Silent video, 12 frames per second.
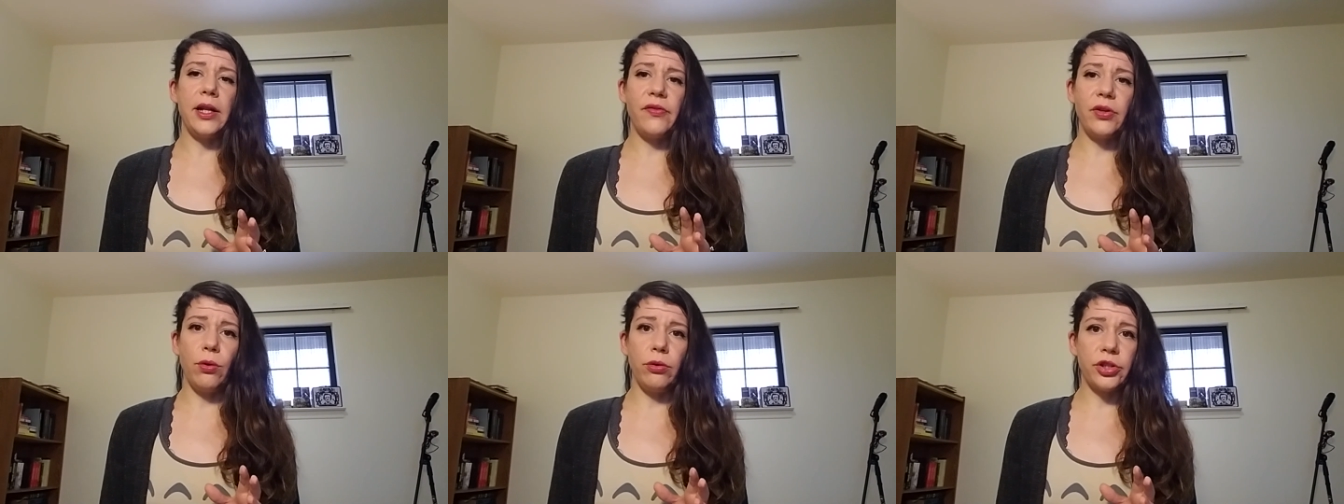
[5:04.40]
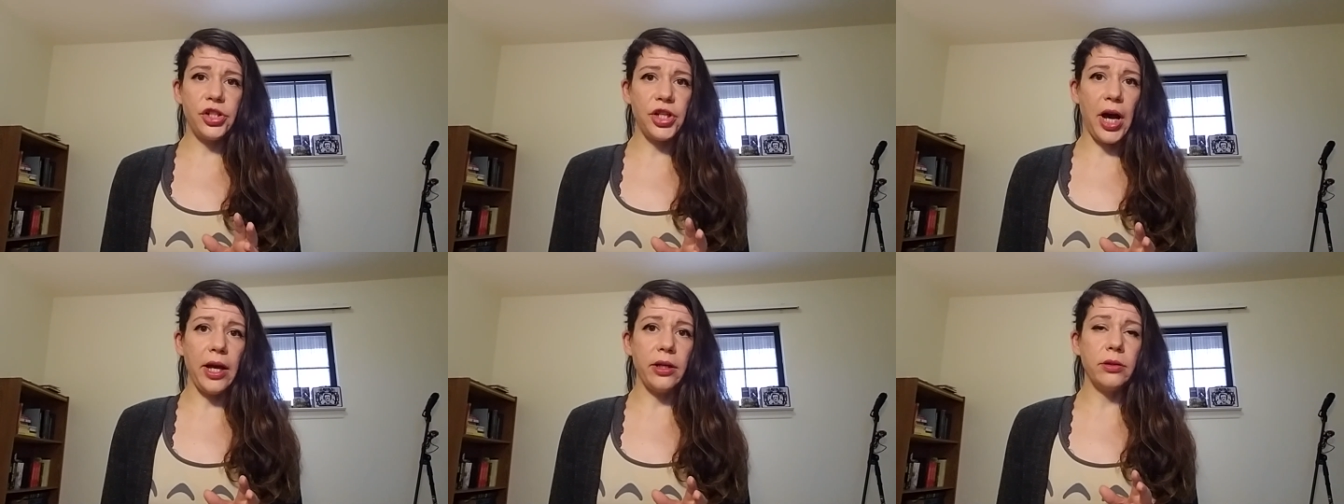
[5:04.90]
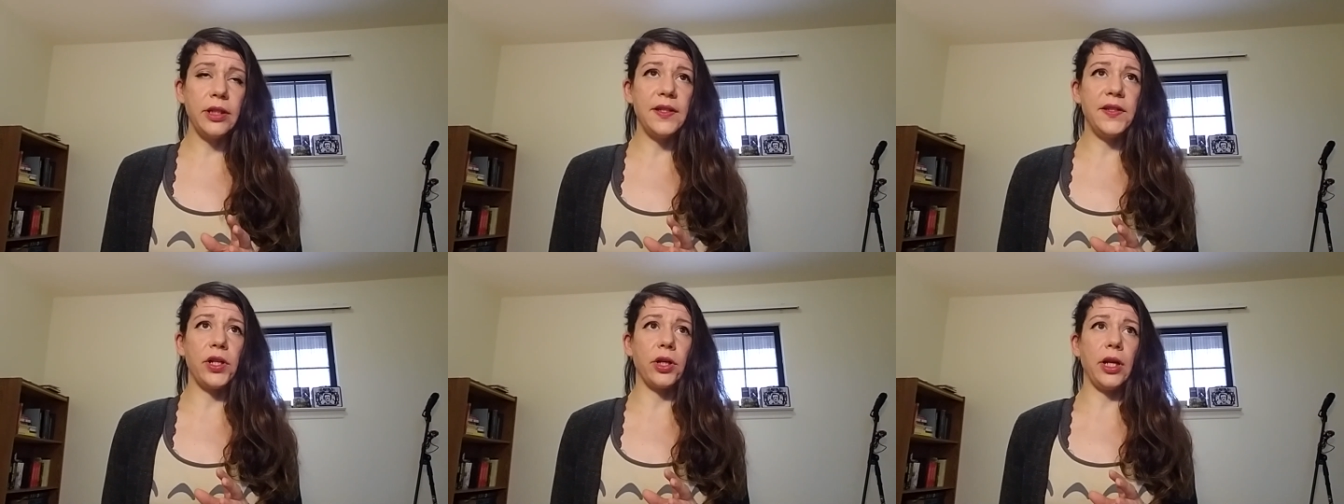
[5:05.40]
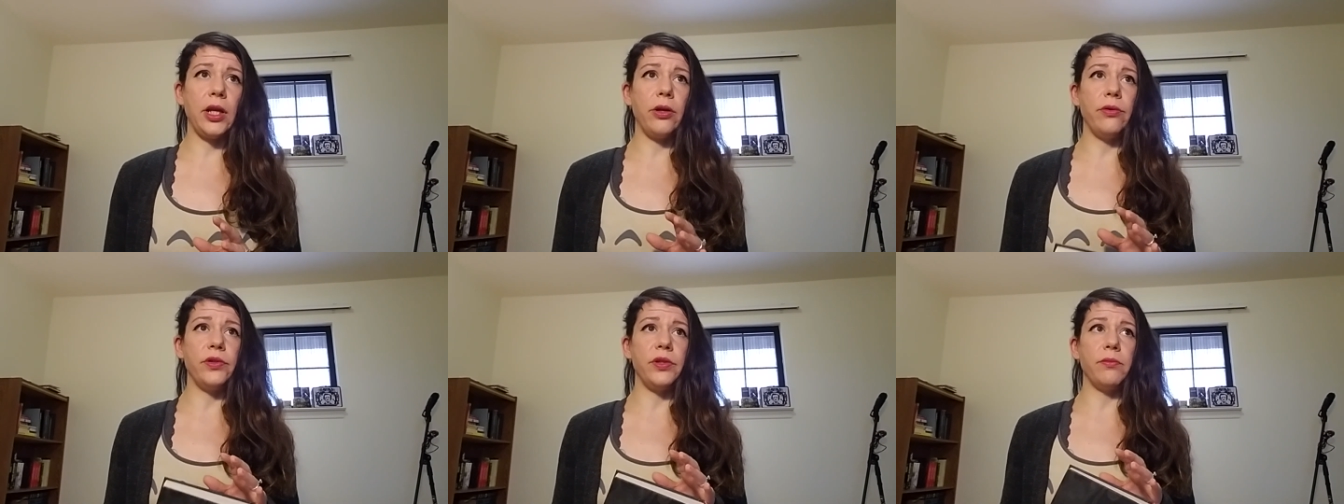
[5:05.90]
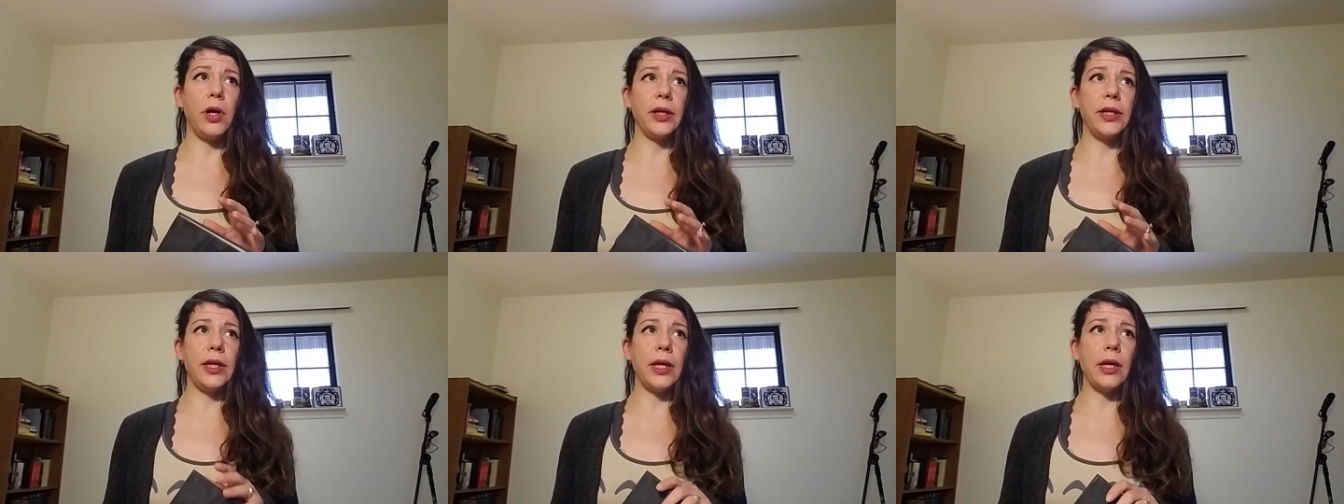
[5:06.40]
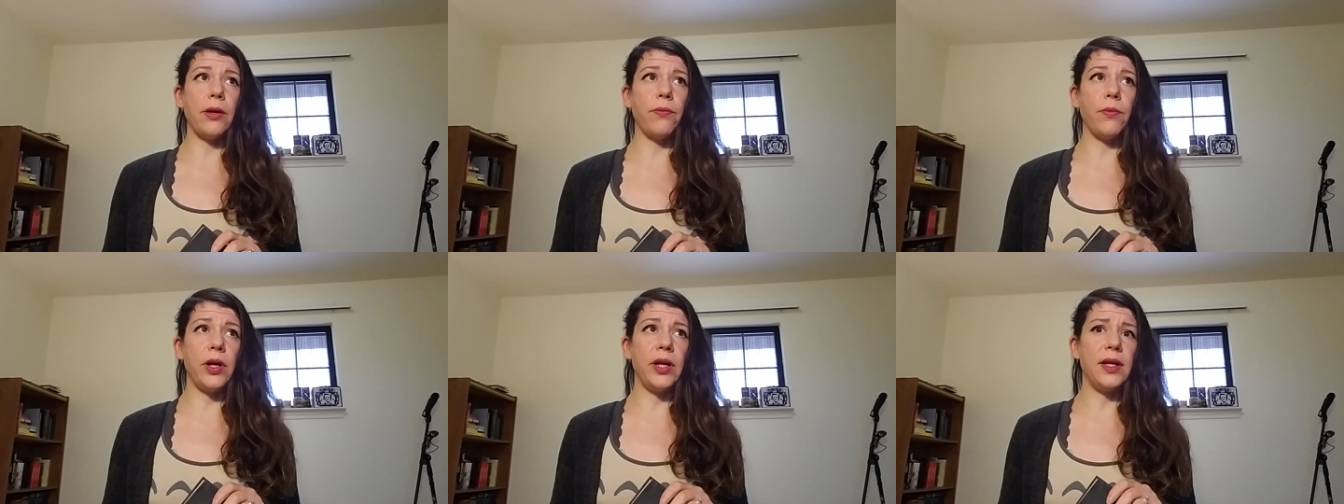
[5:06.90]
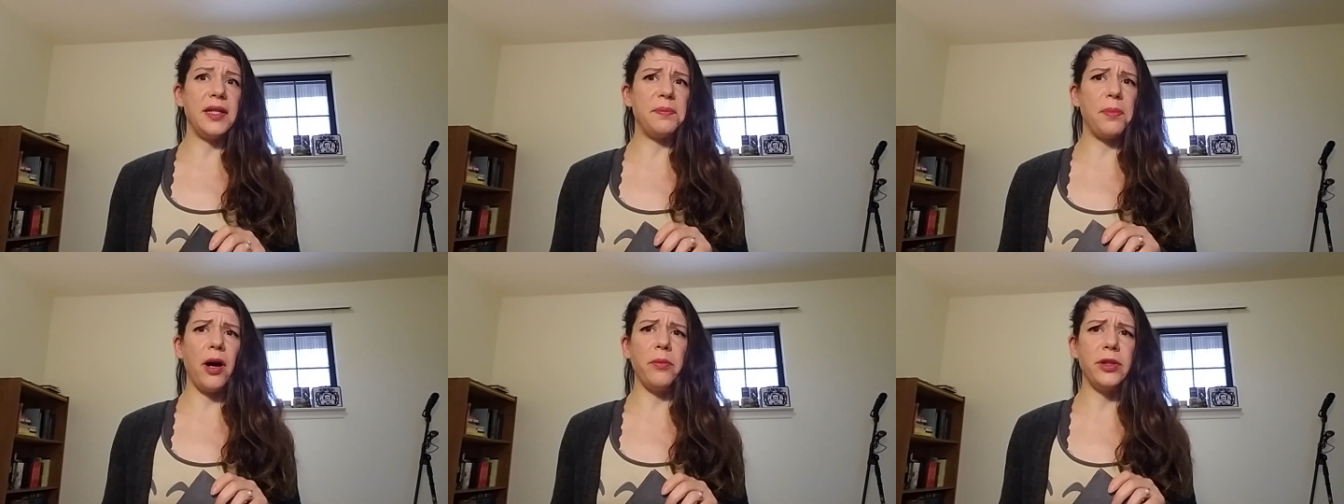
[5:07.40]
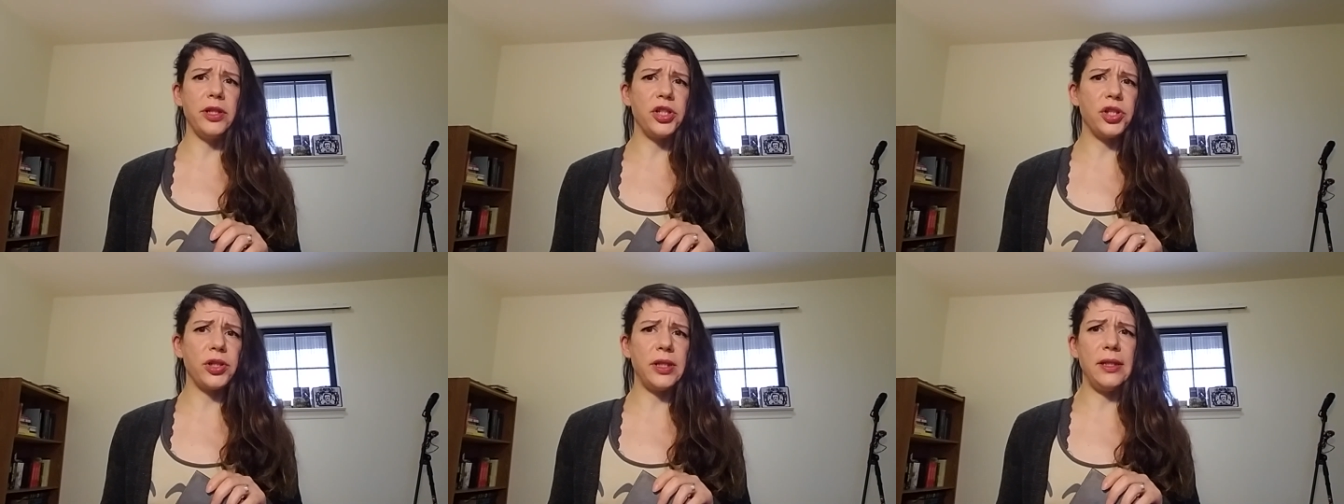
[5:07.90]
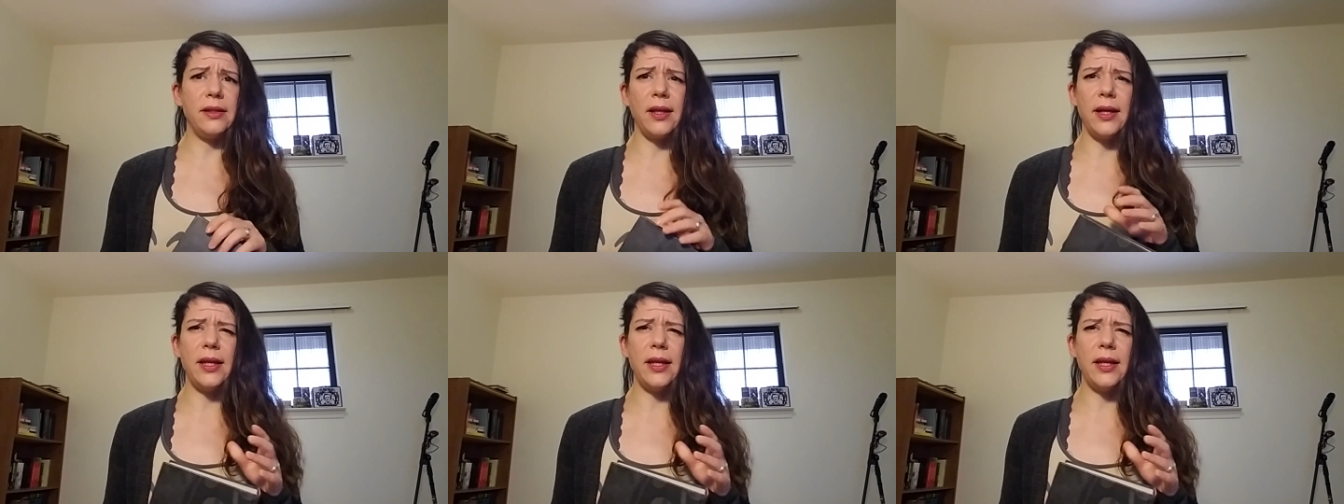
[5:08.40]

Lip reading: of an older style considering Uzumaki was published in